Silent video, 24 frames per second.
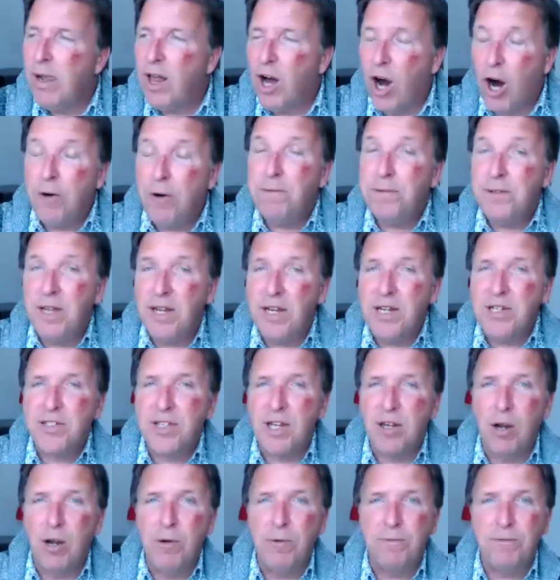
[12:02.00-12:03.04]
often it is
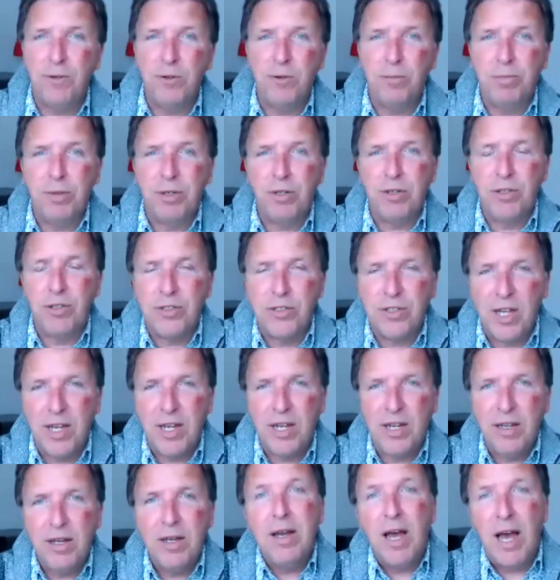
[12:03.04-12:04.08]
their own fault because
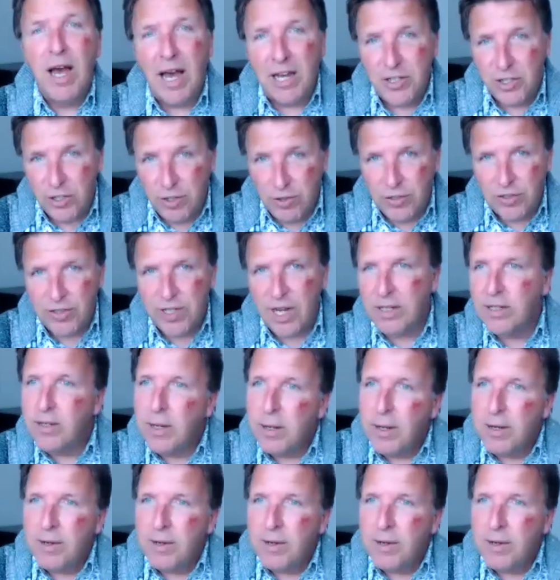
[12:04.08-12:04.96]
they, as you said,